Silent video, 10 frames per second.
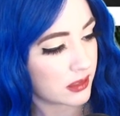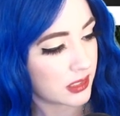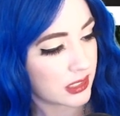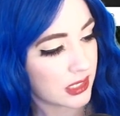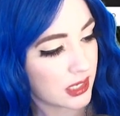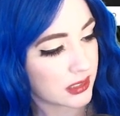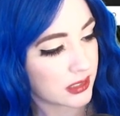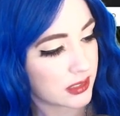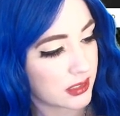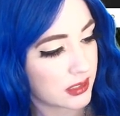
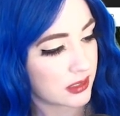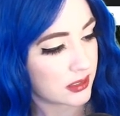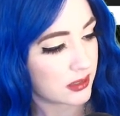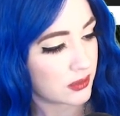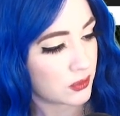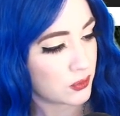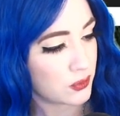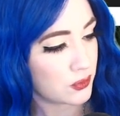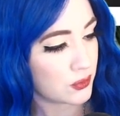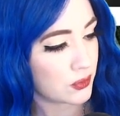Yes.
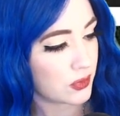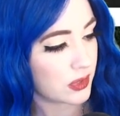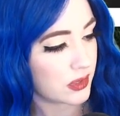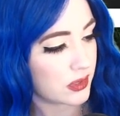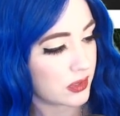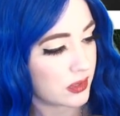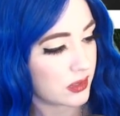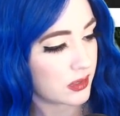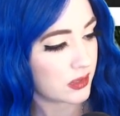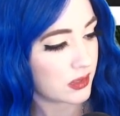Ooh,
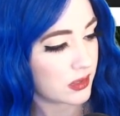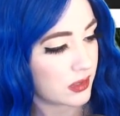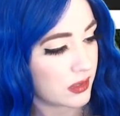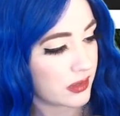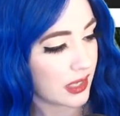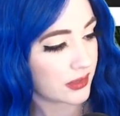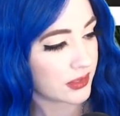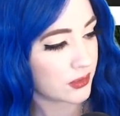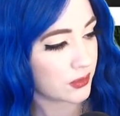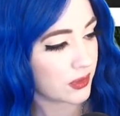that looks
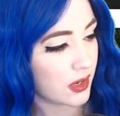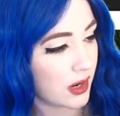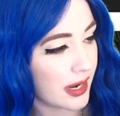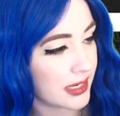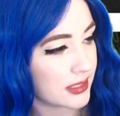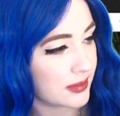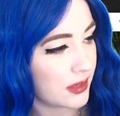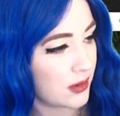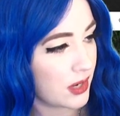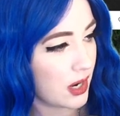cool. All right.
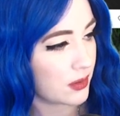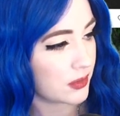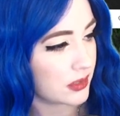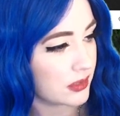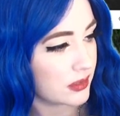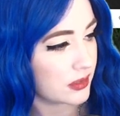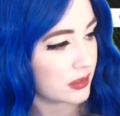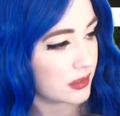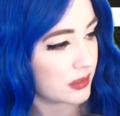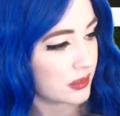Oh no,
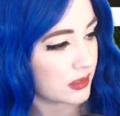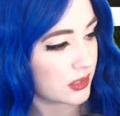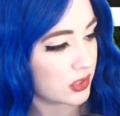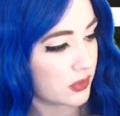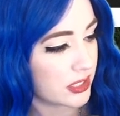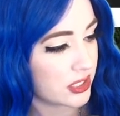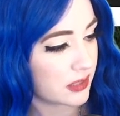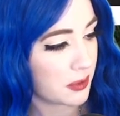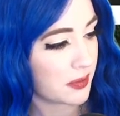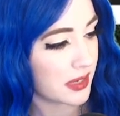Twitch is
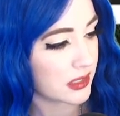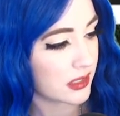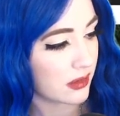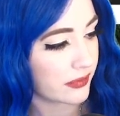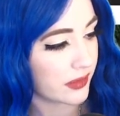pooping itself.